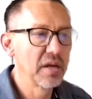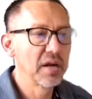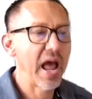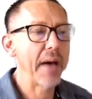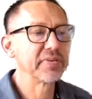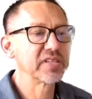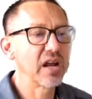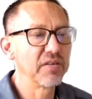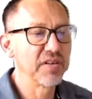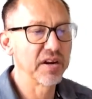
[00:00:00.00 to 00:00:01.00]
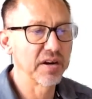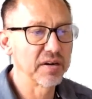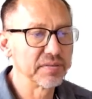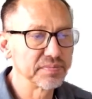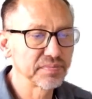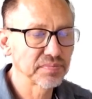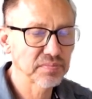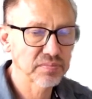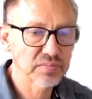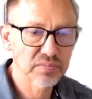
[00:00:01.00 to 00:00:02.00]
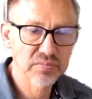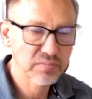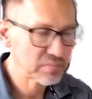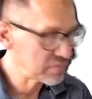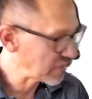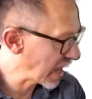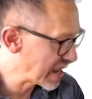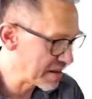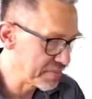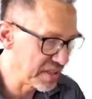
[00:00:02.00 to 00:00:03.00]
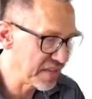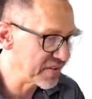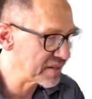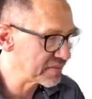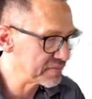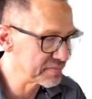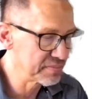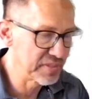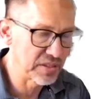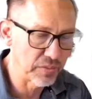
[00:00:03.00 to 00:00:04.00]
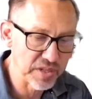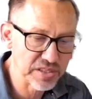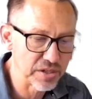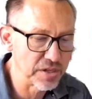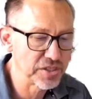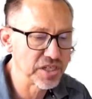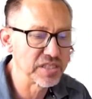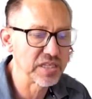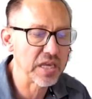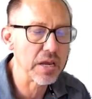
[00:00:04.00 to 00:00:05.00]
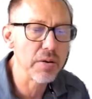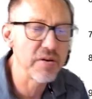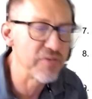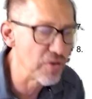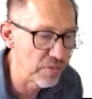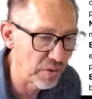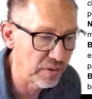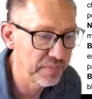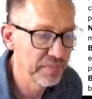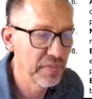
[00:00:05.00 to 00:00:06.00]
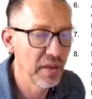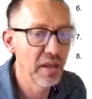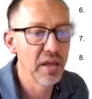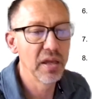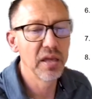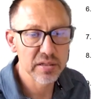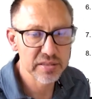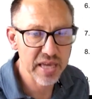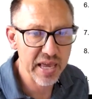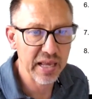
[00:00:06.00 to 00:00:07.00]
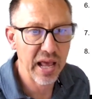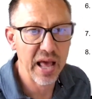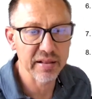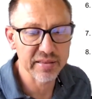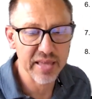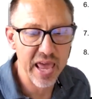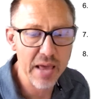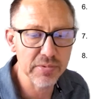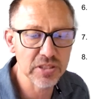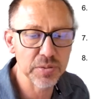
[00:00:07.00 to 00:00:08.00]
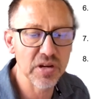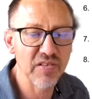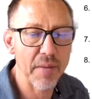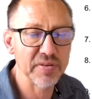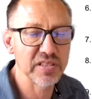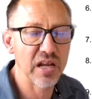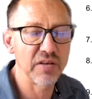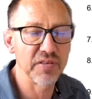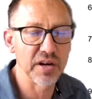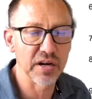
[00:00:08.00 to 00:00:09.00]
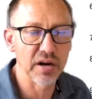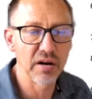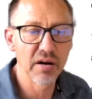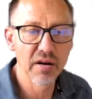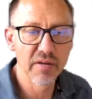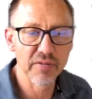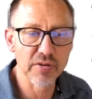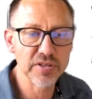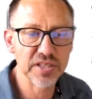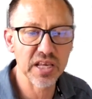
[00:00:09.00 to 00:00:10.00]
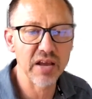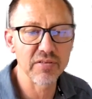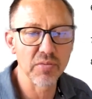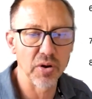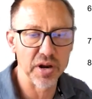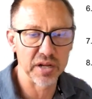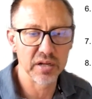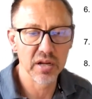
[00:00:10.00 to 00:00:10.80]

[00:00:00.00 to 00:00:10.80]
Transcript: Apple cider vinegar. I didn't believe it, but the research is irrefutable. Take a tablespoon of apple cider vinegar first thing every morning.